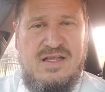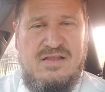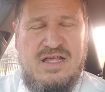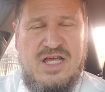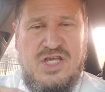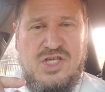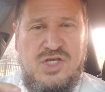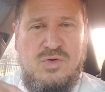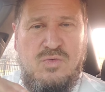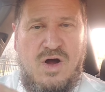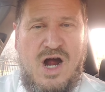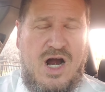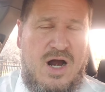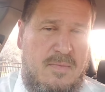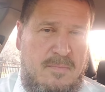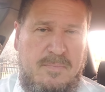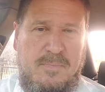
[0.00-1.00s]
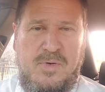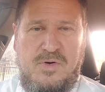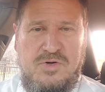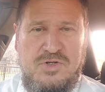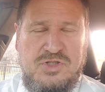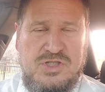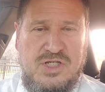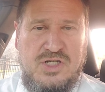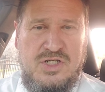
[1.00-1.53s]
that you are a
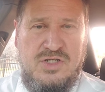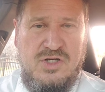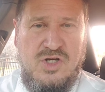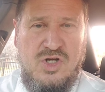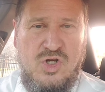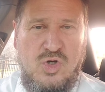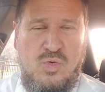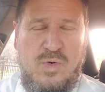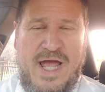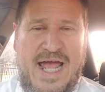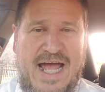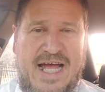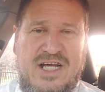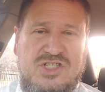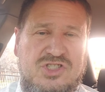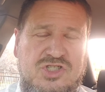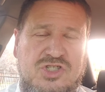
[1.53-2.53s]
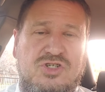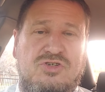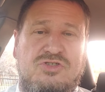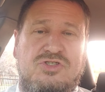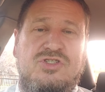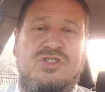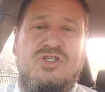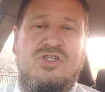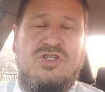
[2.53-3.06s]
person who has your
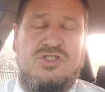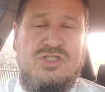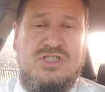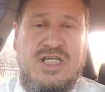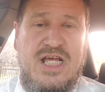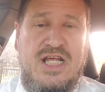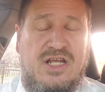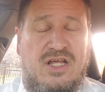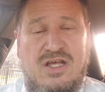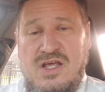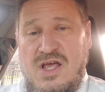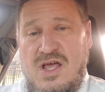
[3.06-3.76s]
the seed.